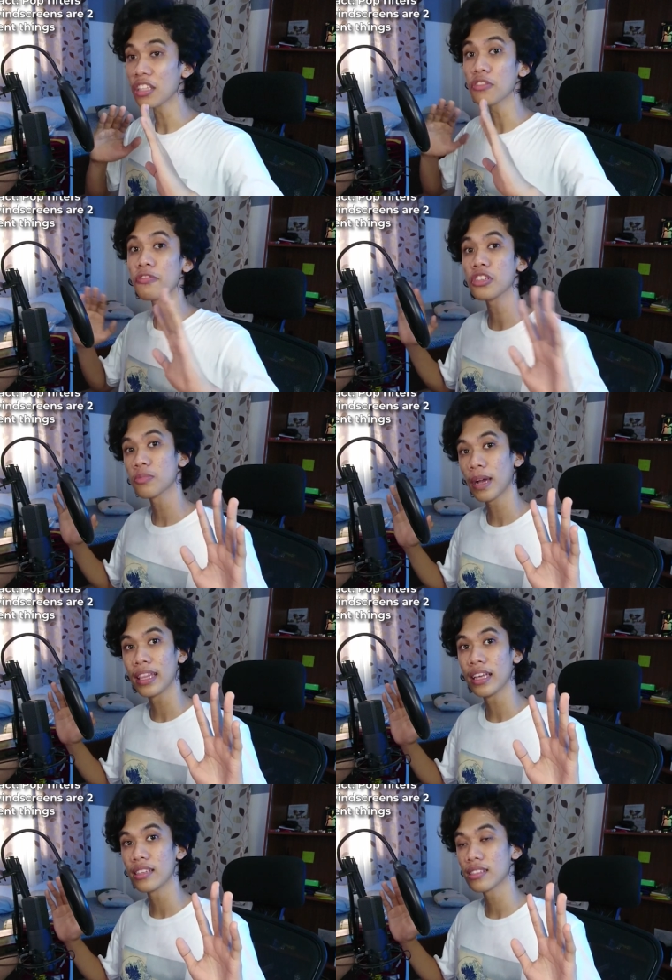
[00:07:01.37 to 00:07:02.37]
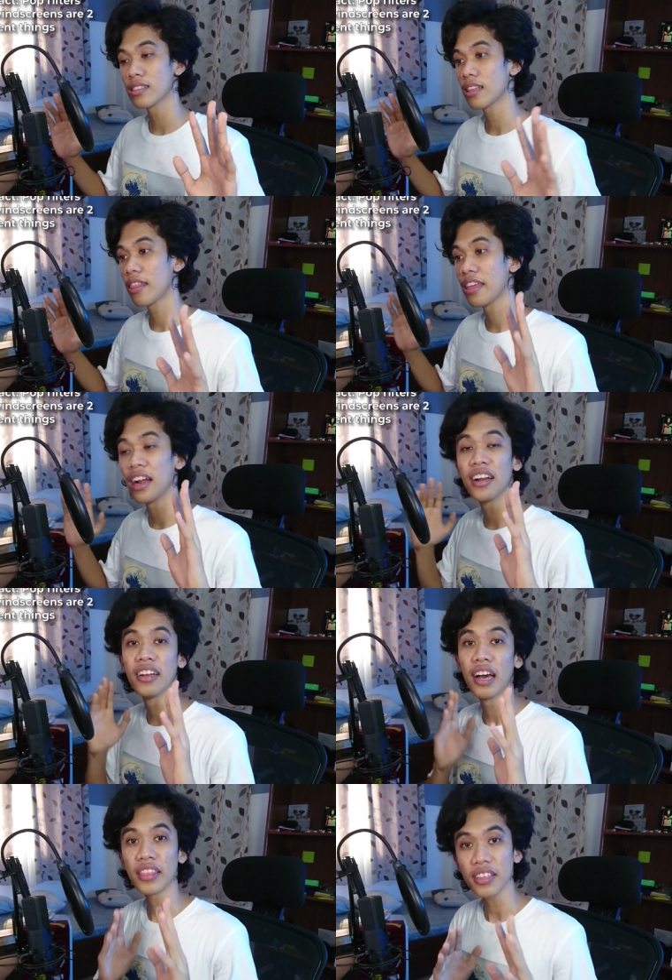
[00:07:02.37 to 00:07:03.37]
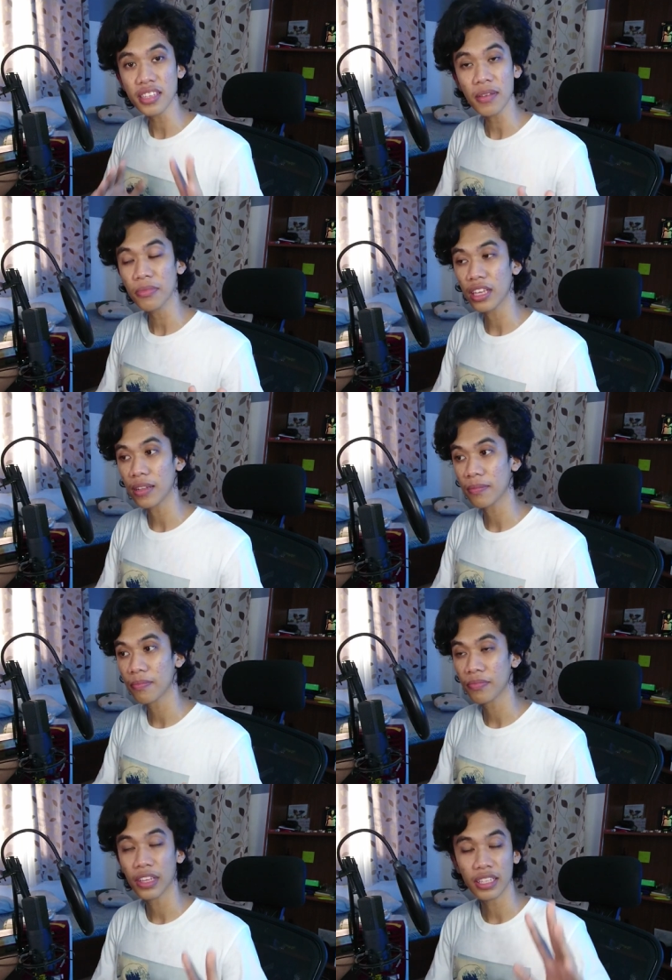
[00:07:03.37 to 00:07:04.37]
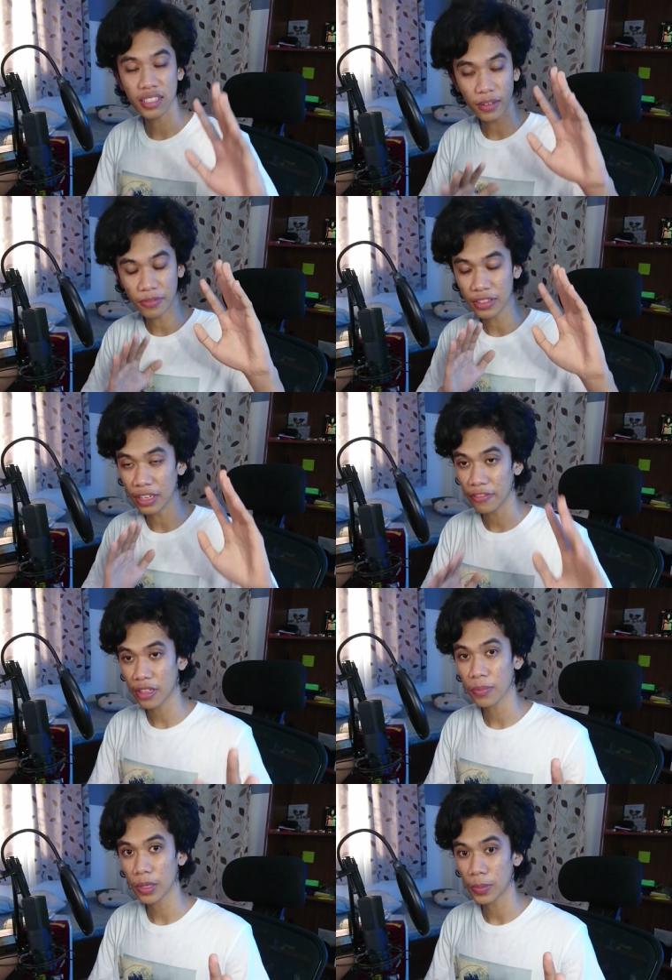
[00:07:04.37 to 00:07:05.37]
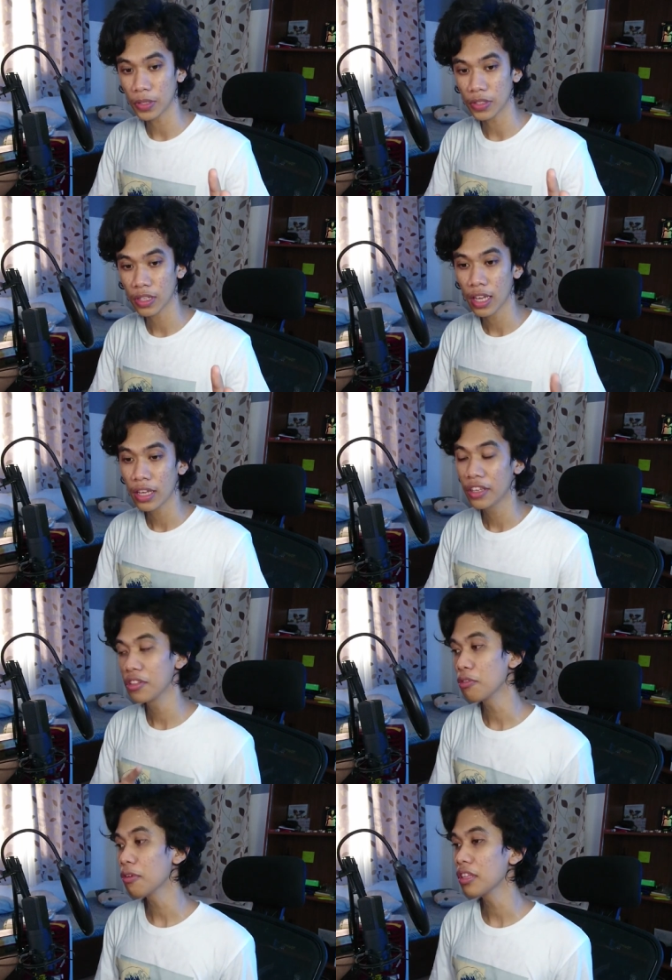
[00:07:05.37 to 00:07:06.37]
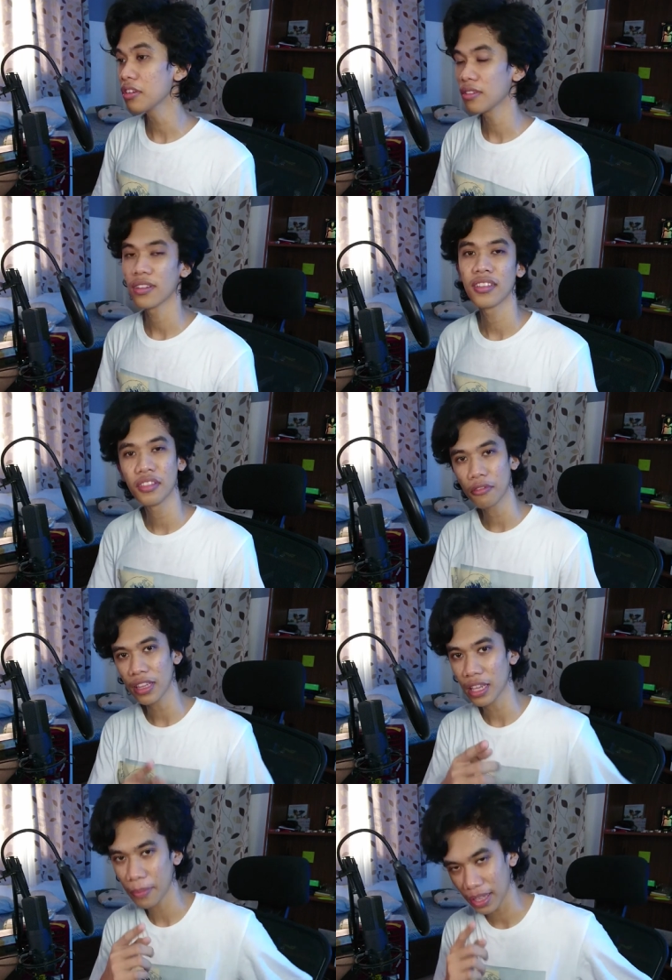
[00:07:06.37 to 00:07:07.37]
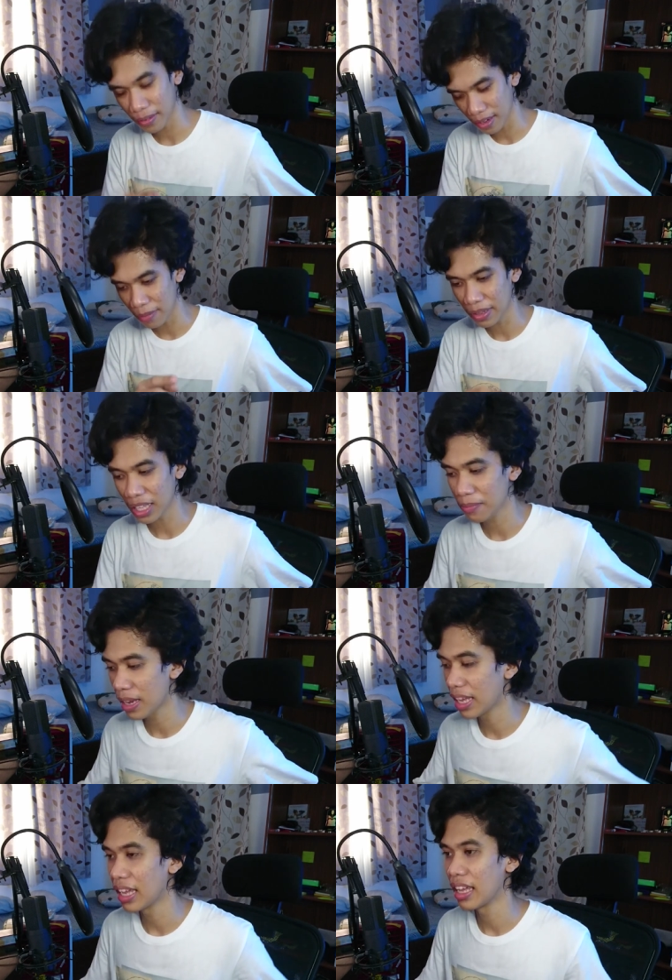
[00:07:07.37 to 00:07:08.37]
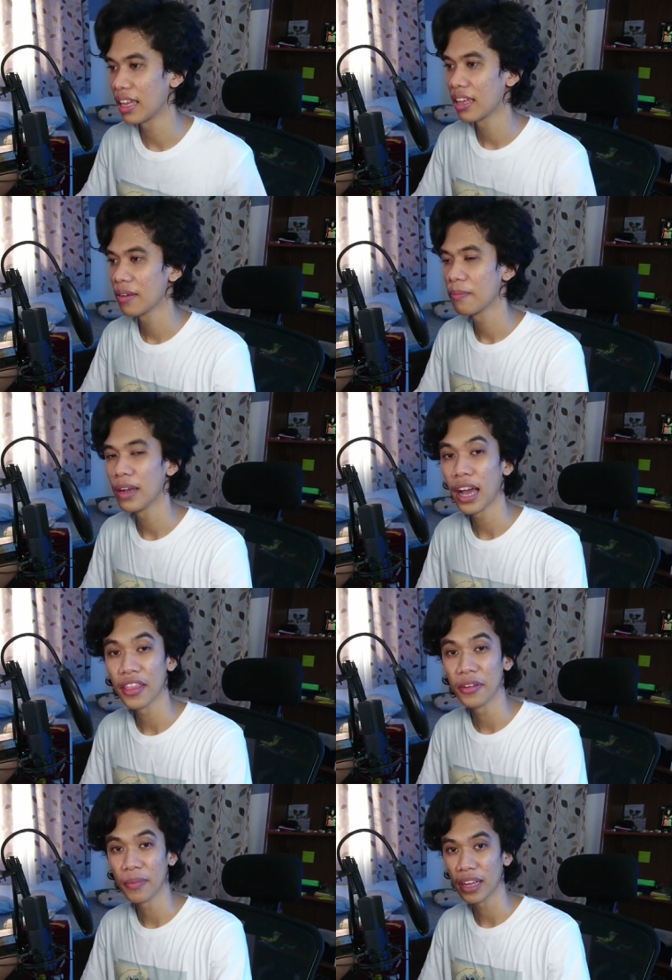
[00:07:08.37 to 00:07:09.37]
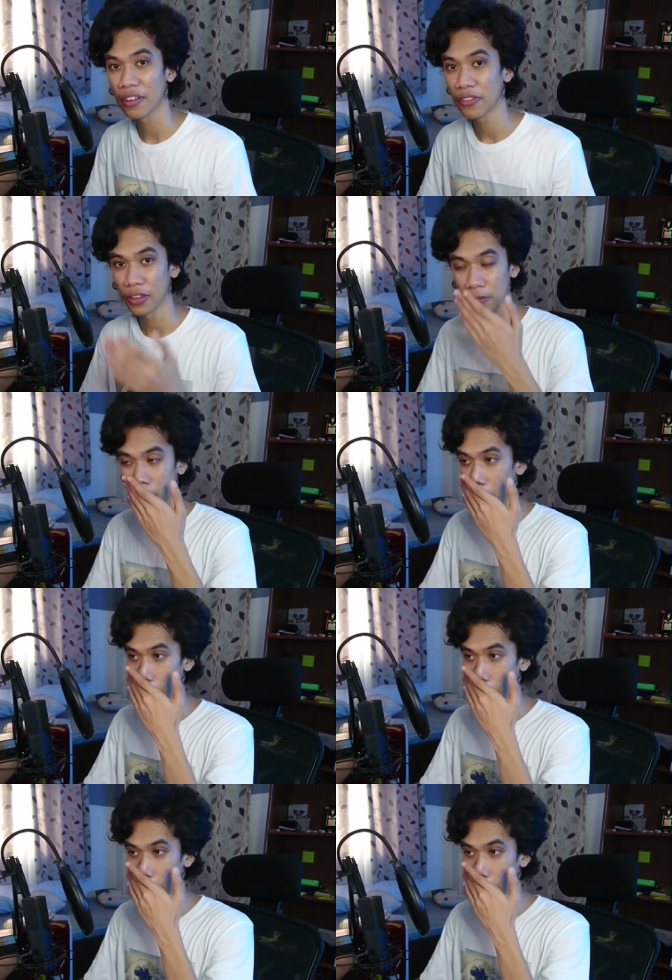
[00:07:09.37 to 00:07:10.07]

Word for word: get confused by this. They are not the same thing. They serve different purpose. You know when you you know what? Let me let me get my my other microphone.